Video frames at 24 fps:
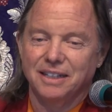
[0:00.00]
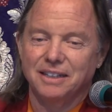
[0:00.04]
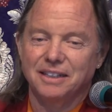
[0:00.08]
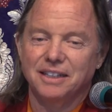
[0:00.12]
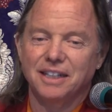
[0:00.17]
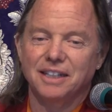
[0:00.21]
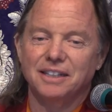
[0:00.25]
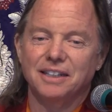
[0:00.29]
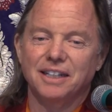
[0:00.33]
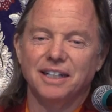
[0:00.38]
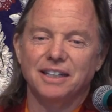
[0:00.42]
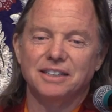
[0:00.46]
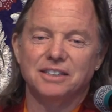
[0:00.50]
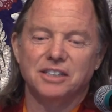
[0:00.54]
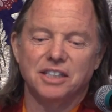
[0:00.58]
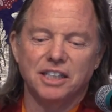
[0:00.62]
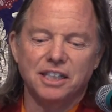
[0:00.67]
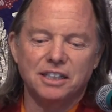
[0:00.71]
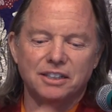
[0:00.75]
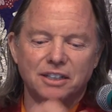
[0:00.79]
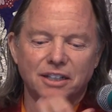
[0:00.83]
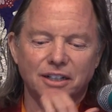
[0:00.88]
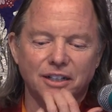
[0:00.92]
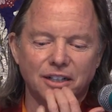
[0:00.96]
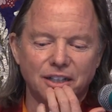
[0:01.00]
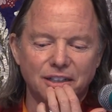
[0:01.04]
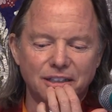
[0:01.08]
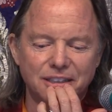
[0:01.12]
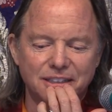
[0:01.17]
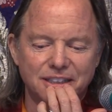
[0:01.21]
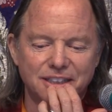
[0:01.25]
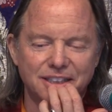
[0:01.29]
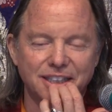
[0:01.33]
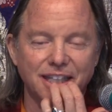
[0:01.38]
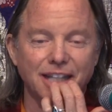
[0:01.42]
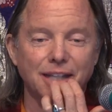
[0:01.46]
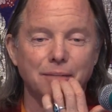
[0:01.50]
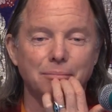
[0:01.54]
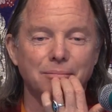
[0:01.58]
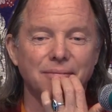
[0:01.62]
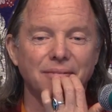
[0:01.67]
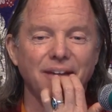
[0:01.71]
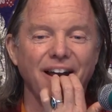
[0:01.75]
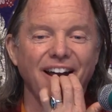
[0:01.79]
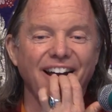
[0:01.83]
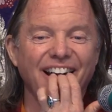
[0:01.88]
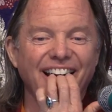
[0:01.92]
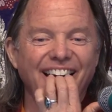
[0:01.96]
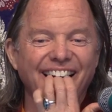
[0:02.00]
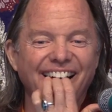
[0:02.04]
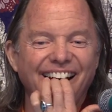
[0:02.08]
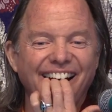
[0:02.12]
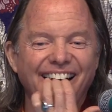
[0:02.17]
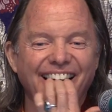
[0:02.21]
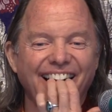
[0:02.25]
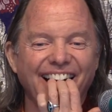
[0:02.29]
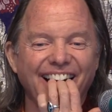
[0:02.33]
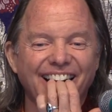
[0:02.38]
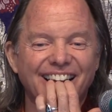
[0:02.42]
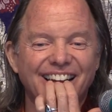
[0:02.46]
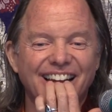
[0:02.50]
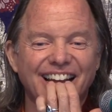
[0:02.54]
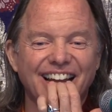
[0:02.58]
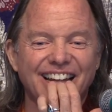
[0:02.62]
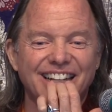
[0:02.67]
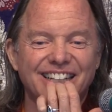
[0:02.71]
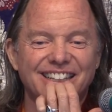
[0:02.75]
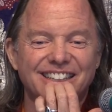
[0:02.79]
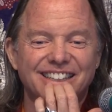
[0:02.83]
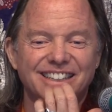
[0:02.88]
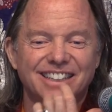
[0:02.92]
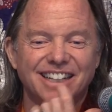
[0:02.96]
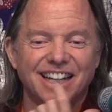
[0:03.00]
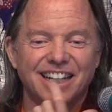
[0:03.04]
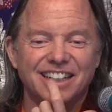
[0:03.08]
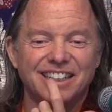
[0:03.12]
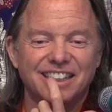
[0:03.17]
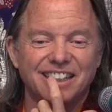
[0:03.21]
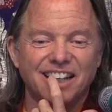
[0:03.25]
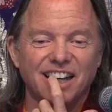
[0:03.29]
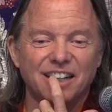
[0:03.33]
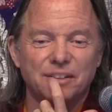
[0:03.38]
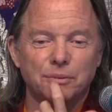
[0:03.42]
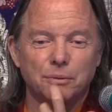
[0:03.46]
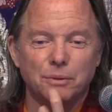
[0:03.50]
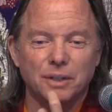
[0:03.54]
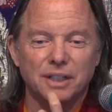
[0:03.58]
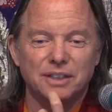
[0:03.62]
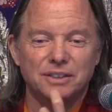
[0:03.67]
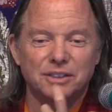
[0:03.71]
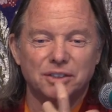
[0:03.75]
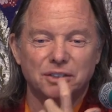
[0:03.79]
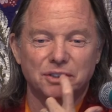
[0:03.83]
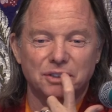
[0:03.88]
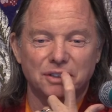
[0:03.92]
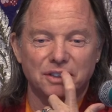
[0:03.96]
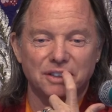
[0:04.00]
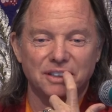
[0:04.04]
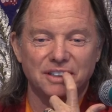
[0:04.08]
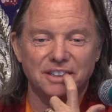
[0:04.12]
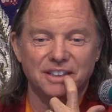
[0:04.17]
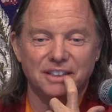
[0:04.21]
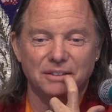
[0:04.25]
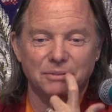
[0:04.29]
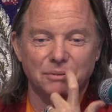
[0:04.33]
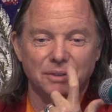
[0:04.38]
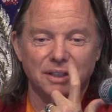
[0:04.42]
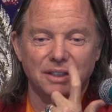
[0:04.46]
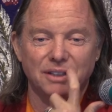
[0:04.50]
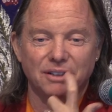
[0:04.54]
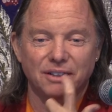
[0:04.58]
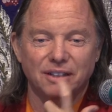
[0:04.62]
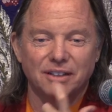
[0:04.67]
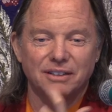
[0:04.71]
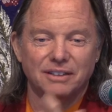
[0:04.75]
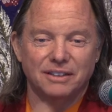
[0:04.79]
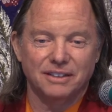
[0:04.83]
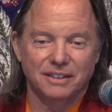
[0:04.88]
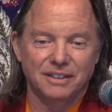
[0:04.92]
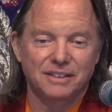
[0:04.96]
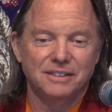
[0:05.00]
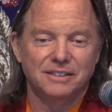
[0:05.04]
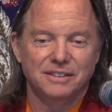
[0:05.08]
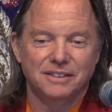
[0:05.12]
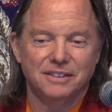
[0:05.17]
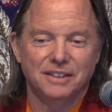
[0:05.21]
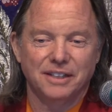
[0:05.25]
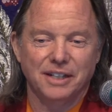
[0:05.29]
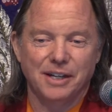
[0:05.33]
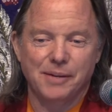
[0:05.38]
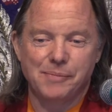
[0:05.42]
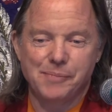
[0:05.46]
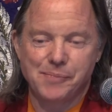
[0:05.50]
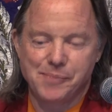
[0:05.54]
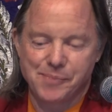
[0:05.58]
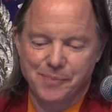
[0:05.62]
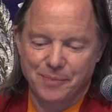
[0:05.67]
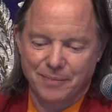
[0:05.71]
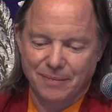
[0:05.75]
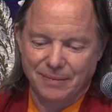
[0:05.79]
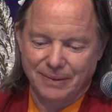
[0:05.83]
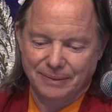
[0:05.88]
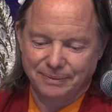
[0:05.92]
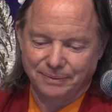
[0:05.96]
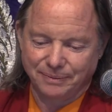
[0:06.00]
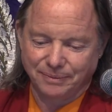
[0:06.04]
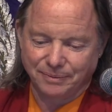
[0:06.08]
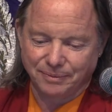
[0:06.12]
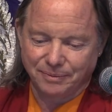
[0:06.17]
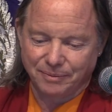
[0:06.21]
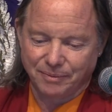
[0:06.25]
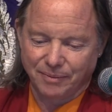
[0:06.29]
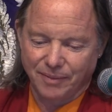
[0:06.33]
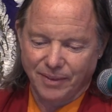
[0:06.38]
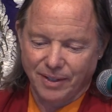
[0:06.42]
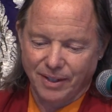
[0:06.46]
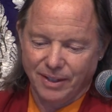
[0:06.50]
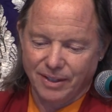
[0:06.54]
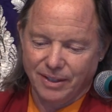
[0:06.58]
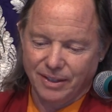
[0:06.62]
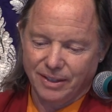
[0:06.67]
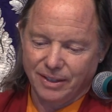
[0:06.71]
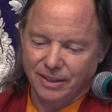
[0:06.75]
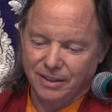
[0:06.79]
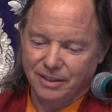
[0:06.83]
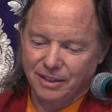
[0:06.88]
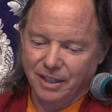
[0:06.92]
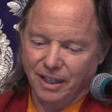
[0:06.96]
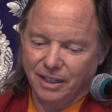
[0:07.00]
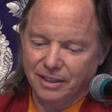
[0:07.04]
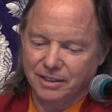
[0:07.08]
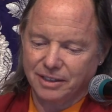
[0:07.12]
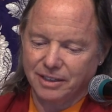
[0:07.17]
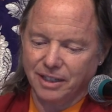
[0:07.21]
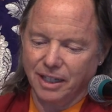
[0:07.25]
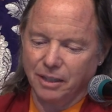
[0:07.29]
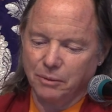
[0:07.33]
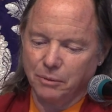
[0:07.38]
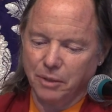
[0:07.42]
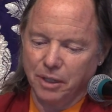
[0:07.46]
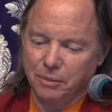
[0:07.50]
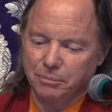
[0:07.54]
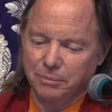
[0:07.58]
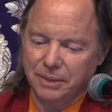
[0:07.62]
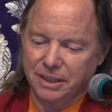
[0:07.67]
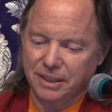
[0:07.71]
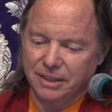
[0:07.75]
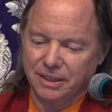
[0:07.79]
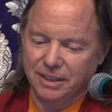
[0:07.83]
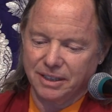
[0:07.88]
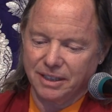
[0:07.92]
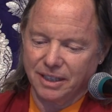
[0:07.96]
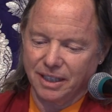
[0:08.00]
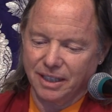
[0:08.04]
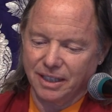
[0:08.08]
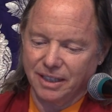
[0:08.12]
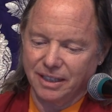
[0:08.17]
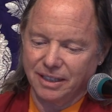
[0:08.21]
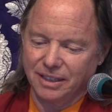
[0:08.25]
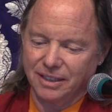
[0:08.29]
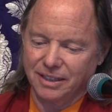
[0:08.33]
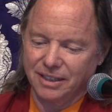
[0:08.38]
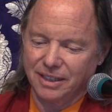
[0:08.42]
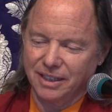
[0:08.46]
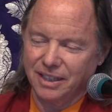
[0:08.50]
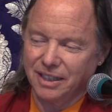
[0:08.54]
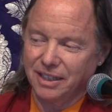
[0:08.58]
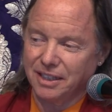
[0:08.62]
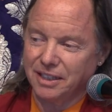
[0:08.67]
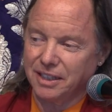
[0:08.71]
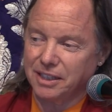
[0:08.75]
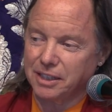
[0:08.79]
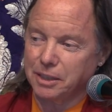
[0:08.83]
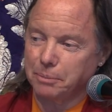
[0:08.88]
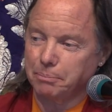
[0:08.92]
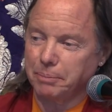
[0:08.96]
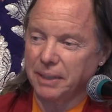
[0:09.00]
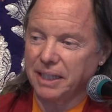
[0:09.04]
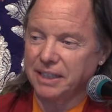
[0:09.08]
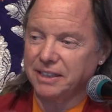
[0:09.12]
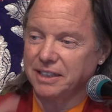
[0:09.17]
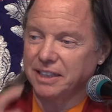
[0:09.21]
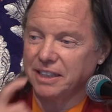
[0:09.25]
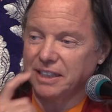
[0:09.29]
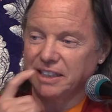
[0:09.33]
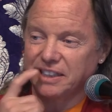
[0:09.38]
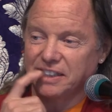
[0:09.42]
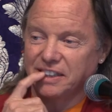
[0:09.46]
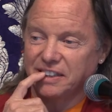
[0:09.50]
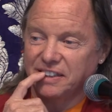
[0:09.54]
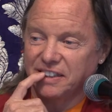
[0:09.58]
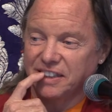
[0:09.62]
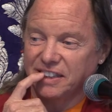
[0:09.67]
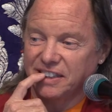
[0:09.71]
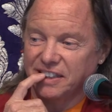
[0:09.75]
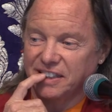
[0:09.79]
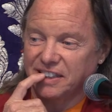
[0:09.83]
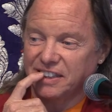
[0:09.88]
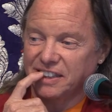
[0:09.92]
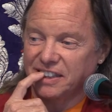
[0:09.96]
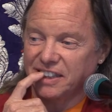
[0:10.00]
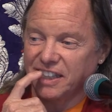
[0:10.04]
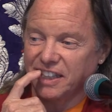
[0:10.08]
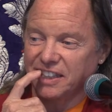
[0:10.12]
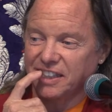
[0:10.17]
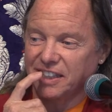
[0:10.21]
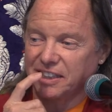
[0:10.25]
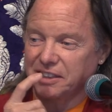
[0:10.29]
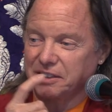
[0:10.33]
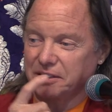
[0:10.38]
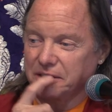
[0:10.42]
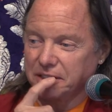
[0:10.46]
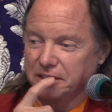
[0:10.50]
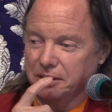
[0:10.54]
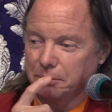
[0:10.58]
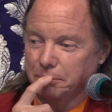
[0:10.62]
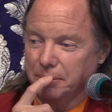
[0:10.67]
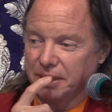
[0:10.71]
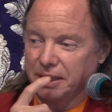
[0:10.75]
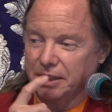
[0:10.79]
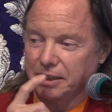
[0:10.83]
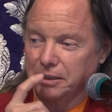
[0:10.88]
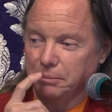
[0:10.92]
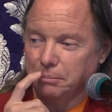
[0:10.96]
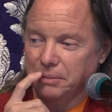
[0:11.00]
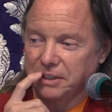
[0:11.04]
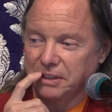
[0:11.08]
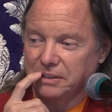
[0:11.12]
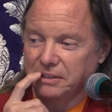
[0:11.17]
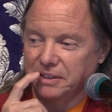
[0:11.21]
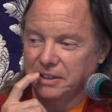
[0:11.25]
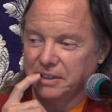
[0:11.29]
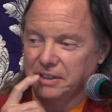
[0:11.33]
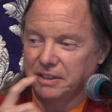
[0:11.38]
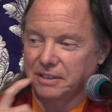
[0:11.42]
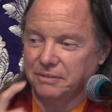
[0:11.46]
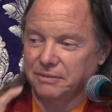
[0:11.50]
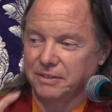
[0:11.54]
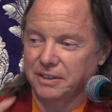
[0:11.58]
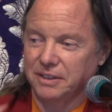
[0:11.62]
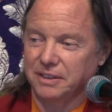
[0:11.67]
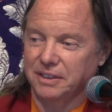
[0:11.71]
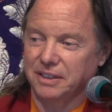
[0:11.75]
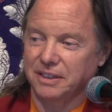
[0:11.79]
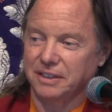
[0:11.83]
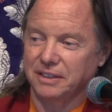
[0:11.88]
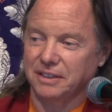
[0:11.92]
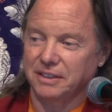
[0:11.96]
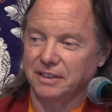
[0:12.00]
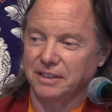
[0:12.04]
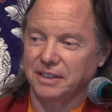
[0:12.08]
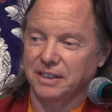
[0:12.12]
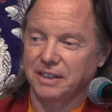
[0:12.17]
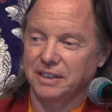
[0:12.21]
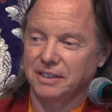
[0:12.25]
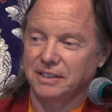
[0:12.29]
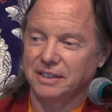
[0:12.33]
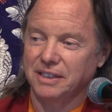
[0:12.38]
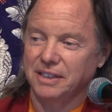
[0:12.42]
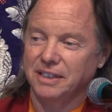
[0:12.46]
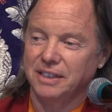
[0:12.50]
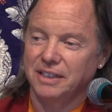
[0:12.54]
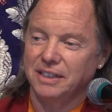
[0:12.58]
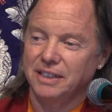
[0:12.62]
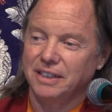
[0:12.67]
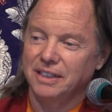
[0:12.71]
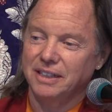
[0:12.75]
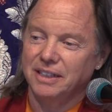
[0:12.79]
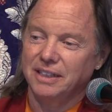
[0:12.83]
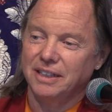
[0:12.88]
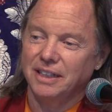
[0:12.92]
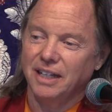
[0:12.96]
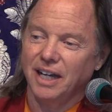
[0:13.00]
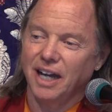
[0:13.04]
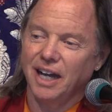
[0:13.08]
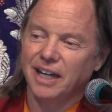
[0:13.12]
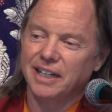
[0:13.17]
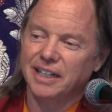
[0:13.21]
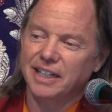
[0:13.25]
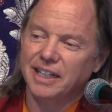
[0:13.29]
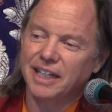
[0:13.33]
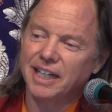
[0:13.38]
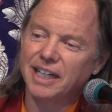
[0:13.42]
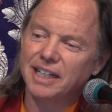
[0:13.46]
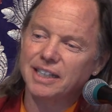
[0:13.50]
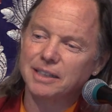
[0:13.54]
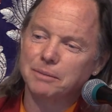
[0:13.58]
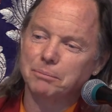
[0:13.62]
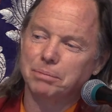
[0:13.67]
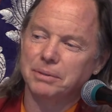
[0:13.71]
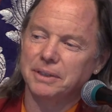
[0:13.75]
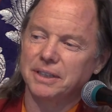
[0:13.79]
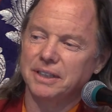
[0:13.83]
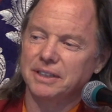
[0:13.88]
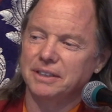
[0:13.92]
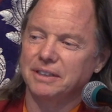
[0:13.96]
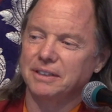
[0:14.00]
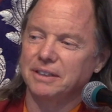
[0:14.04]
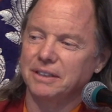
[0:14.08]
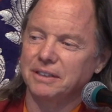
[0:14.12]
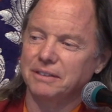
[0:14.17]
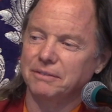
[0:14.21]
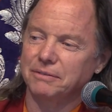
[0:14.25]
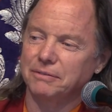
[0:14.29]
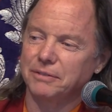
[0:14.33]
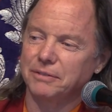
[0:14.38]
Then the teeth are all same uh, length, like not one short and one longer. Okay. Tak sangwa means uh, the spacing is good. There's not extra space between different teeth. Okay. Again, please don't